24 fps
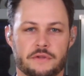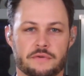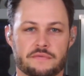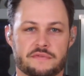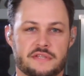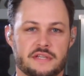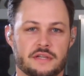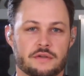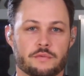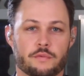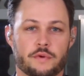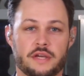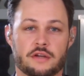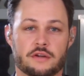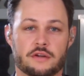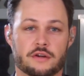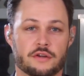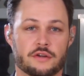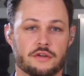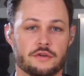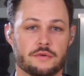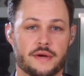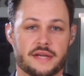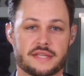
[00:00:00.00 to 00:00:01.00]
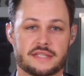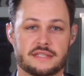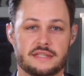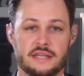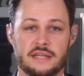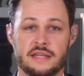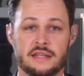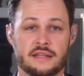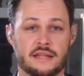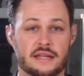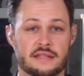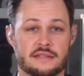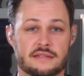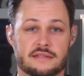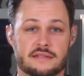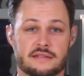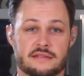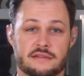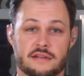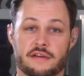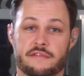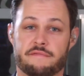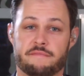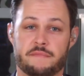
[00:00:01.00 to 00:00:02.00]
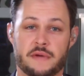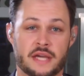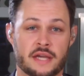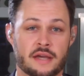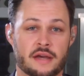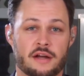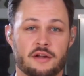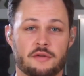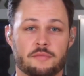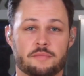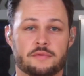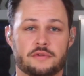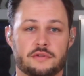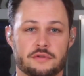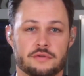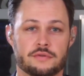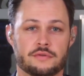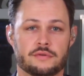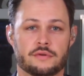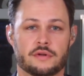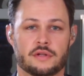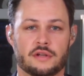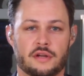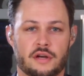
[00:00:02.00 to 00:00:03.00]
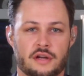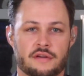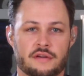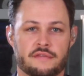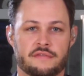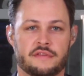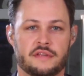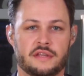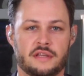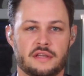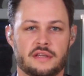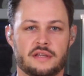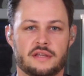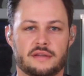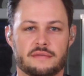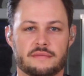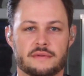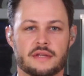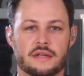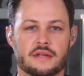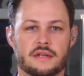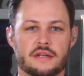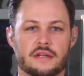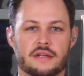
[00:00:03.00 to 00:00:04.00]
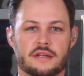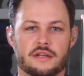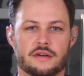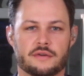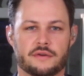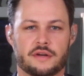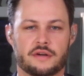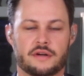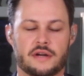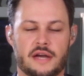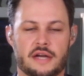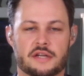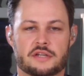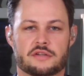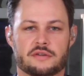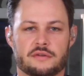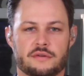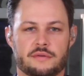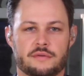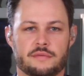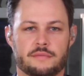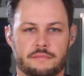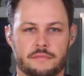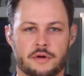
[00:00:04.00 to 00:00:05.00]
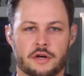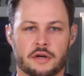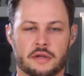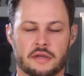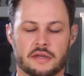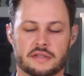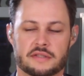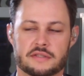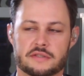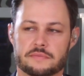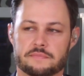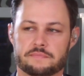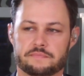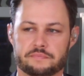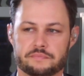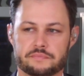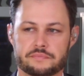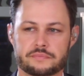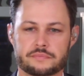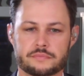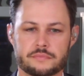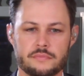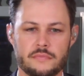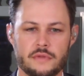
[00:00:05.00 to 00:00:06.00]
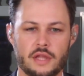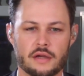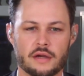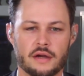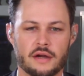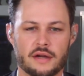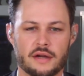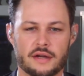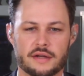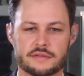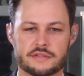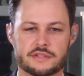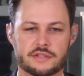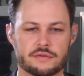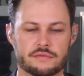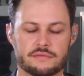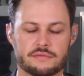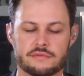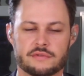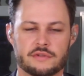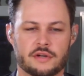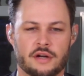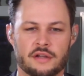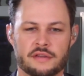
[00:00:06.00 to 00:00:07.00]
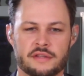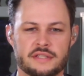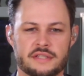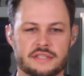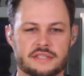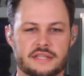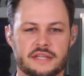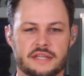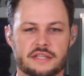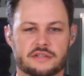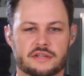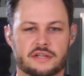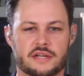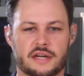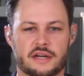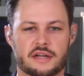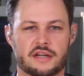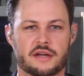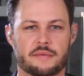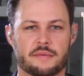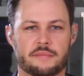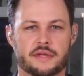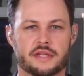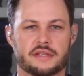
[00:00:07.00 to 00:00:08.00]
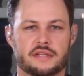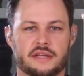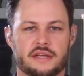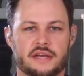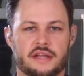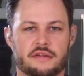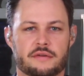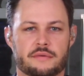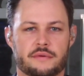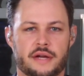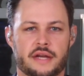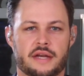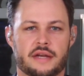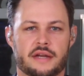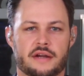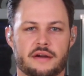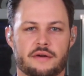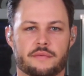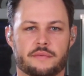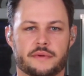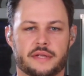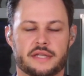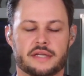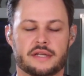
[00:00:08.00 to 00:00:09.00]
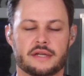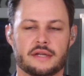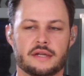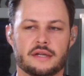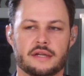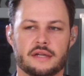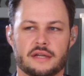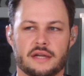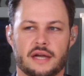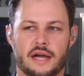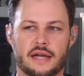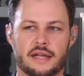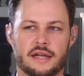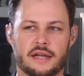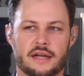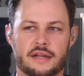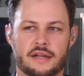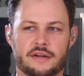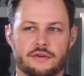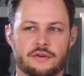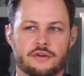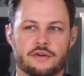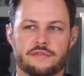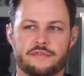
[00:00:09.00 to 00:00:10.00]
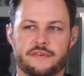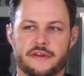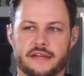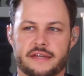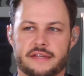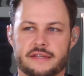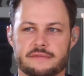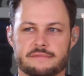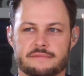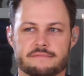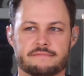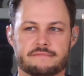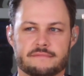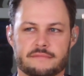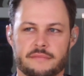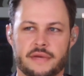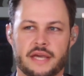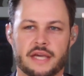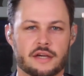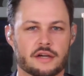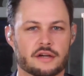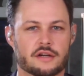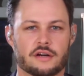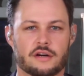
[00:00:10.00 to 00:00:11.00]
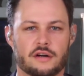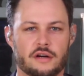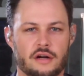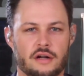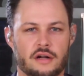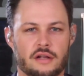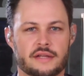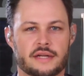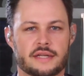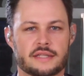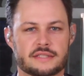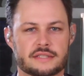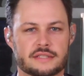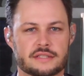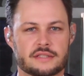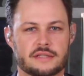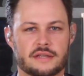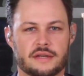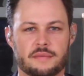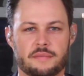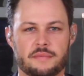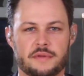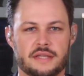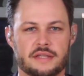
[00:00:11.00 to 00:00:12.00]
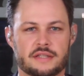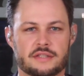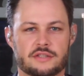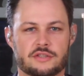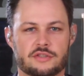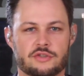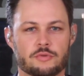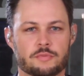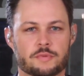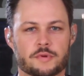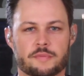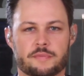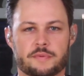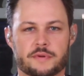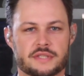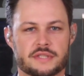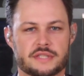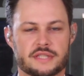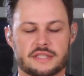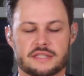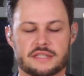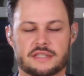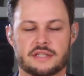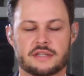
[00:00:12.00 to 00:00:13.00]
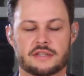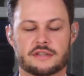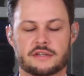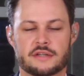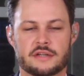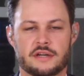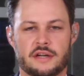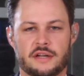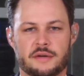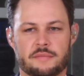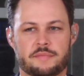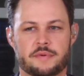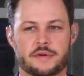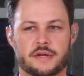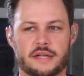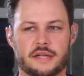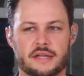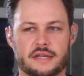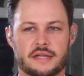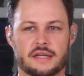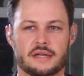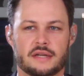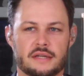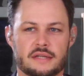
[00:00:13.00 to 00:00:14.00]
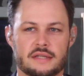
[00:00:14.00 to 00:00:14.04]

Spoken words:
You've seen weaker USD. That's a big help to a lot of the international markets. So all these things are kind of coming together right now, but I don't know if I can make a call that it's going to be super persistent or not, but